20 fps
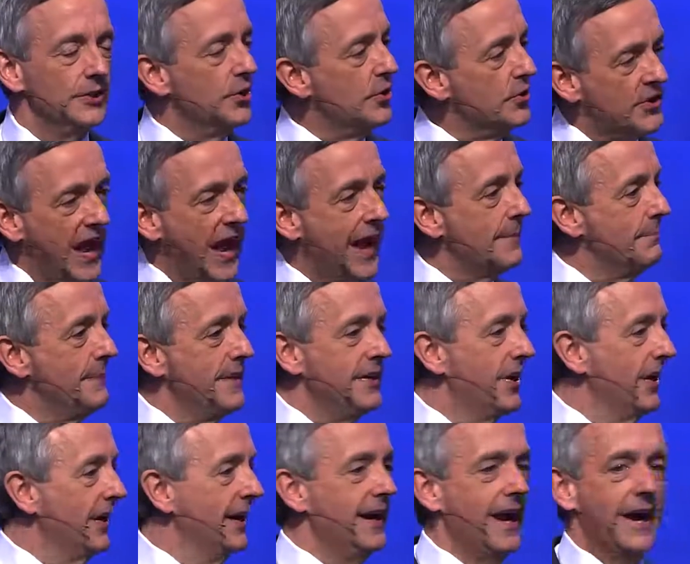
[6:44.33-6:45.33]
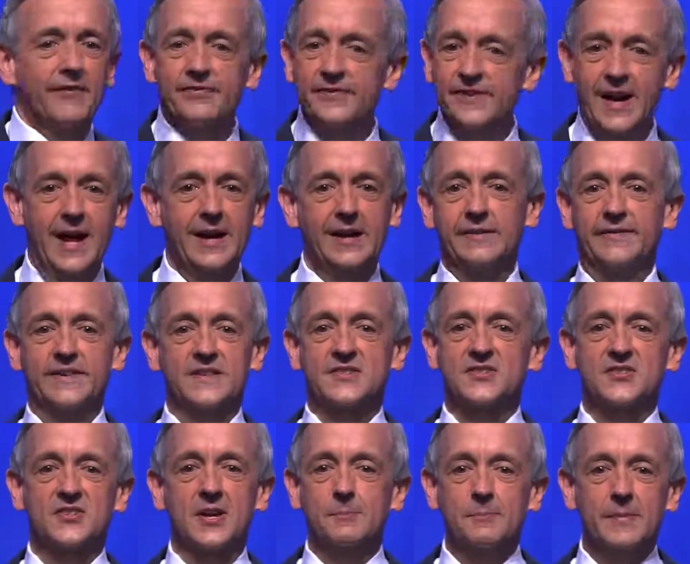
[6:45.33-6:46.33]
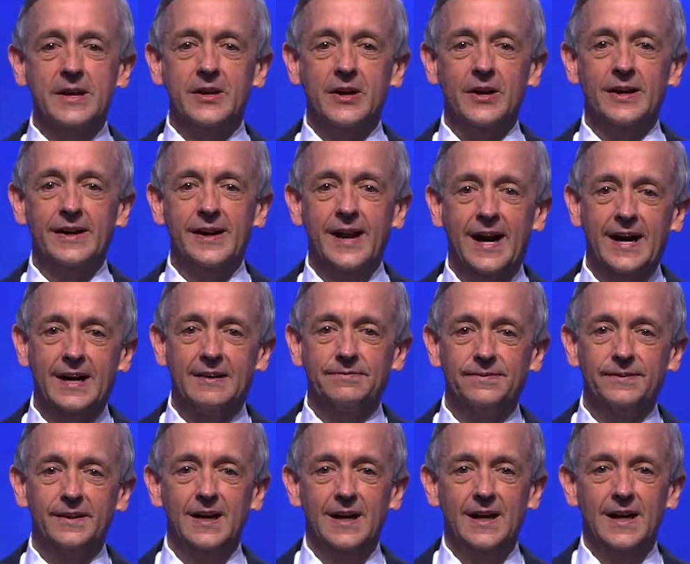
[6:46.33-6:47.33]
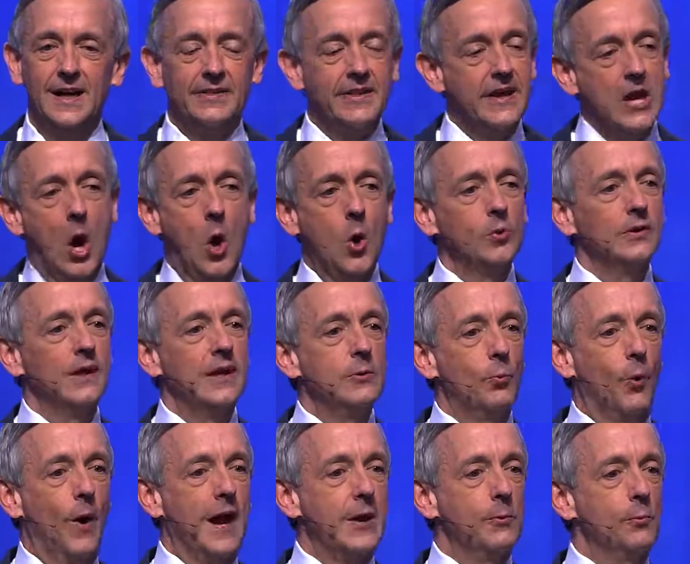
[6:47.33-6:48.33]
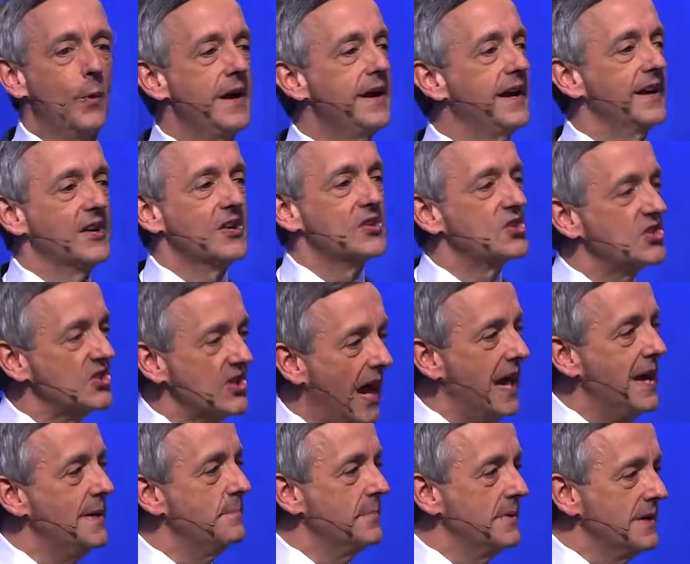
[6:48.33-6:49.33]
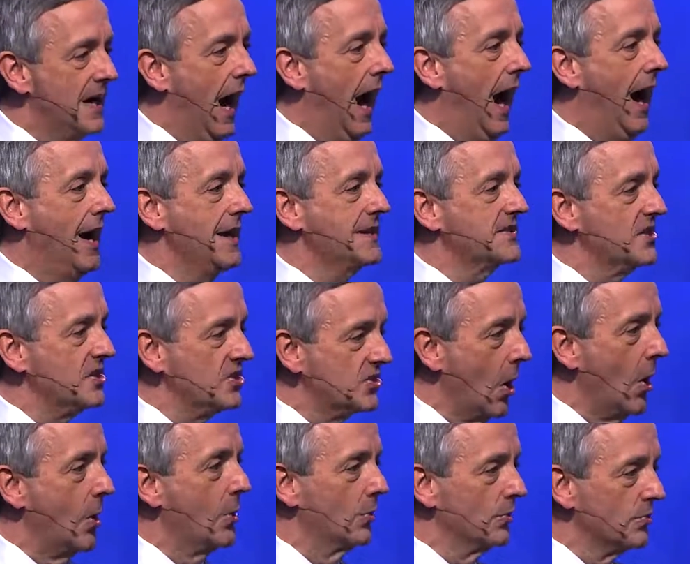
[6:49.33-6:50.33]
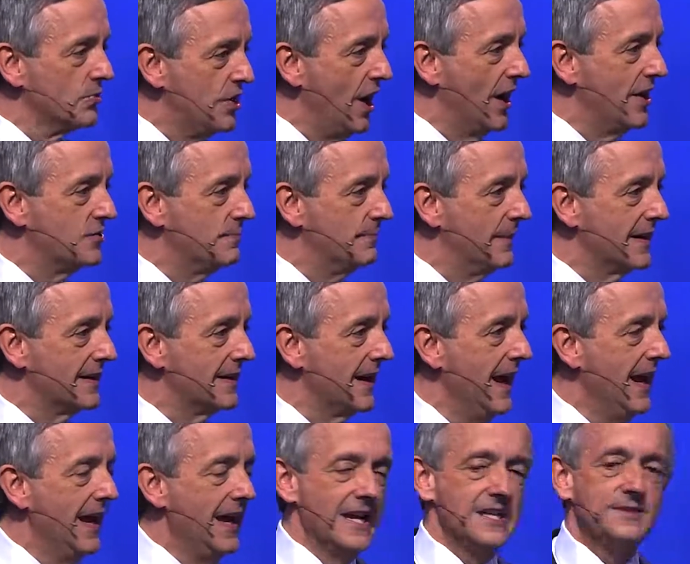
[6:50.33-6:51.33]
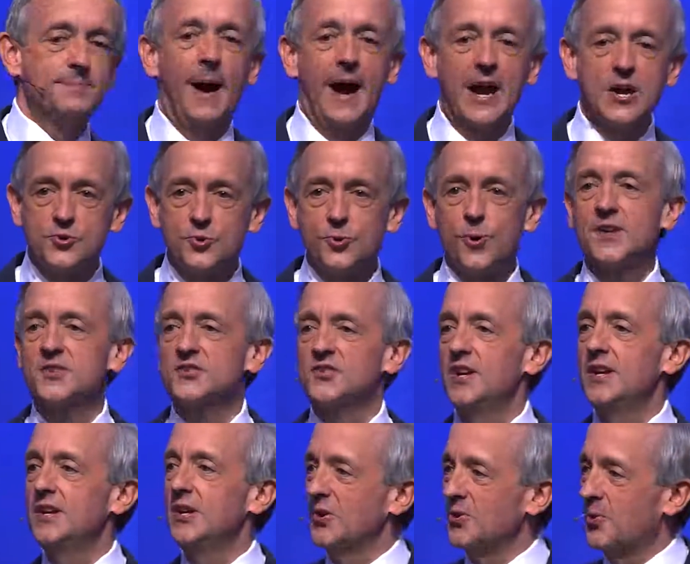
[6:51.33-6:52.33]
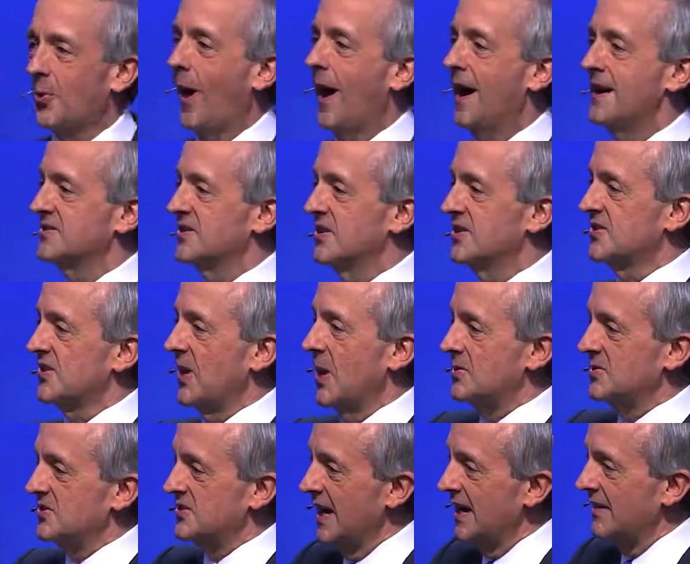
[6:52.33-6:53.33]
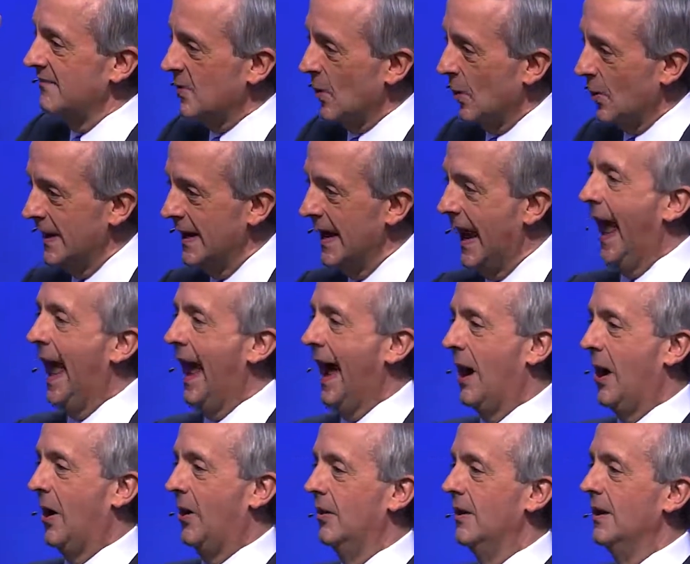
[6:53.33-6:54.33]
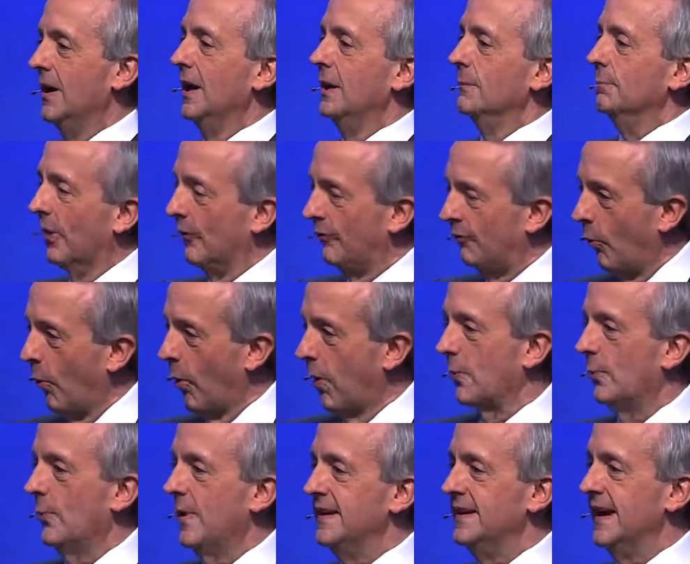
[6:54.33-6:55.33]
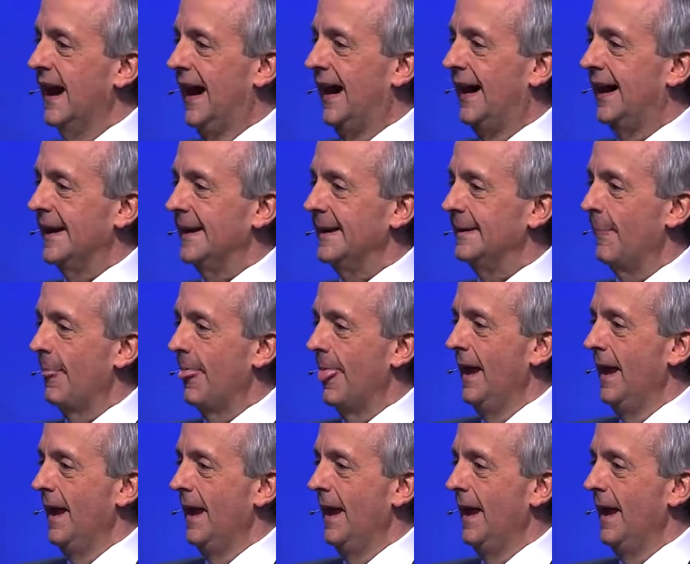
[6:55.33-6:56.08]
You can't be good enough. None of us can be good enough. The only way we can escape God's eternal judgment is by trusting in Christ as our Savior now, before we die.